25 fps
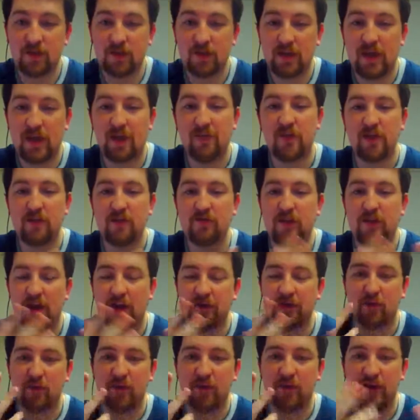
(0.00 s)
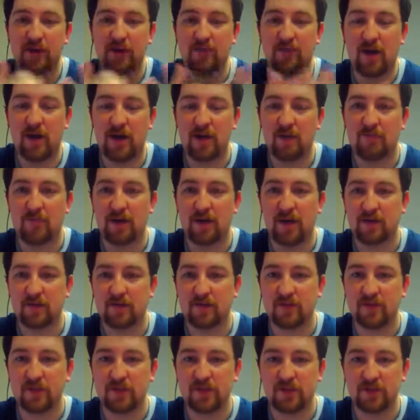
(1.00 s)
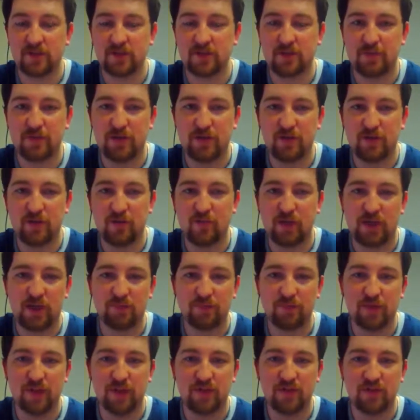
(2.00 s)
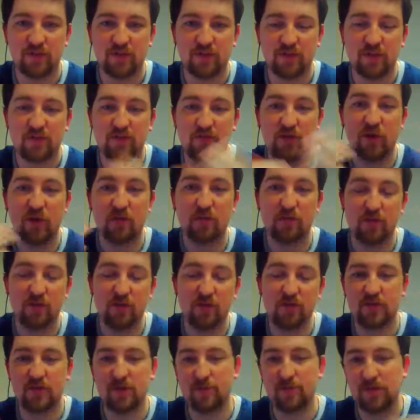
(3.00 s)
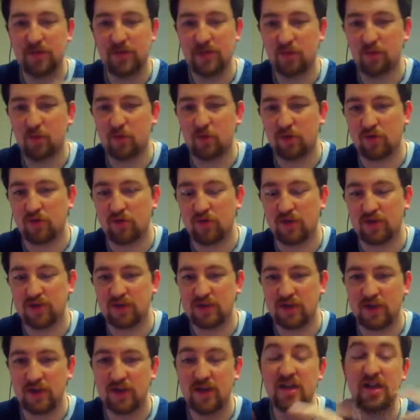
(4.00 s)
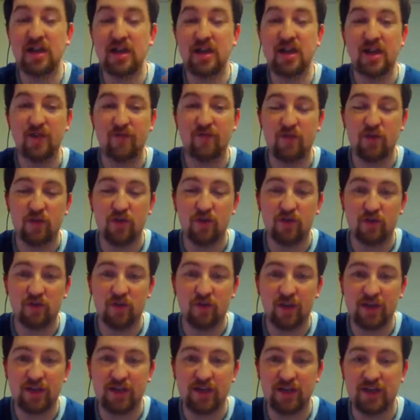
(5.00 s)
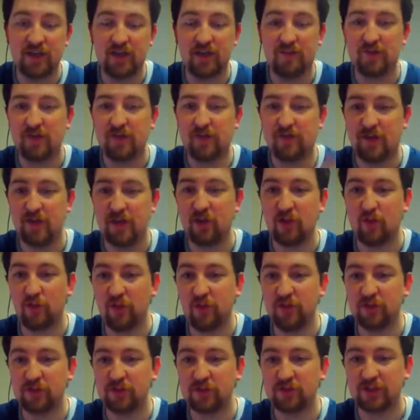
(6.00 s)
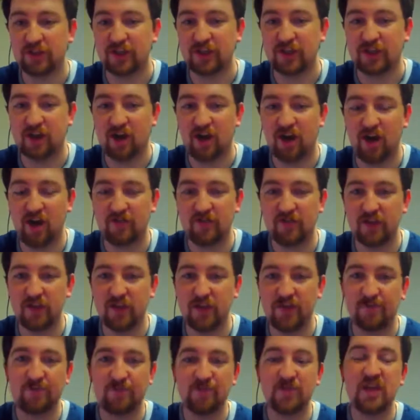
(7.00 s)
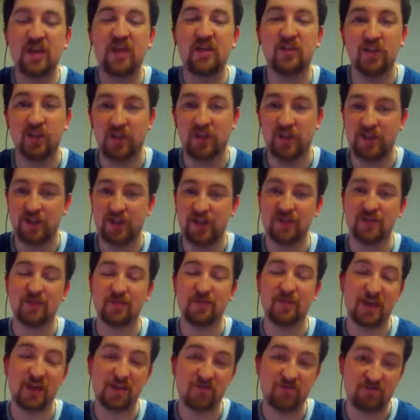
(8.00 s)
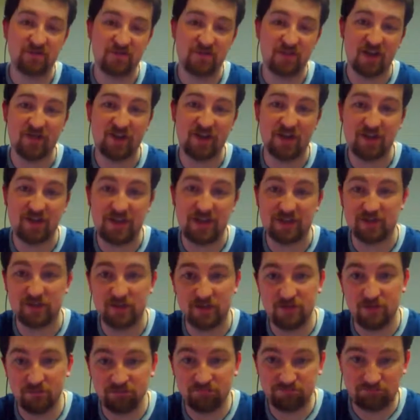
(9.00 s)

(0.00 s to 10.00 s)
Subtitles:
And then you've got the random item boxes that just appear in random places. And if you open those up, you get more crystite. If you're lucky enough, you find the one that looks like a coffin, then you can get some extra stuff out of that too.